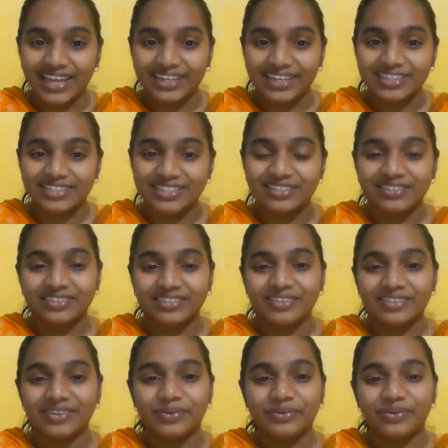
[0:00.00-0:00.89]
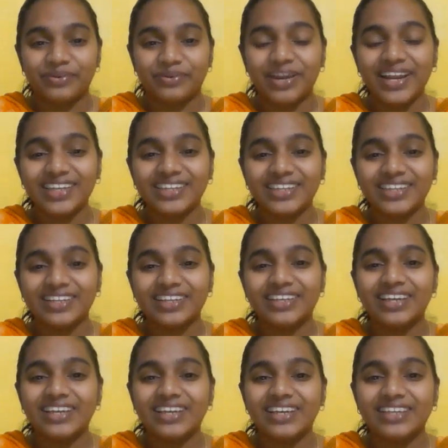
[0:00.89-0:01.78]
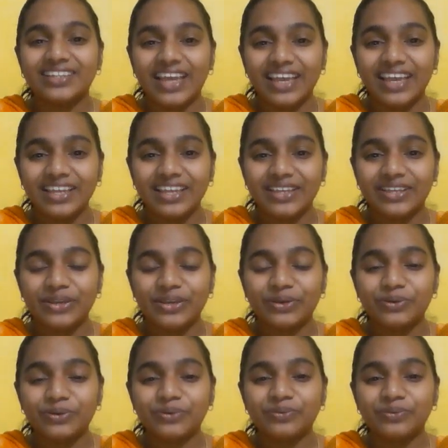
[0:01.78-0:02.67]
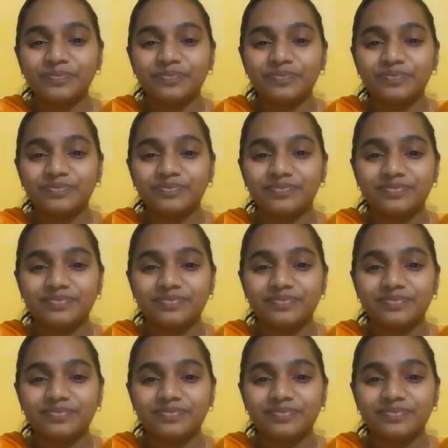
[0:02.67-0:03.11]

get. All right? Thank you.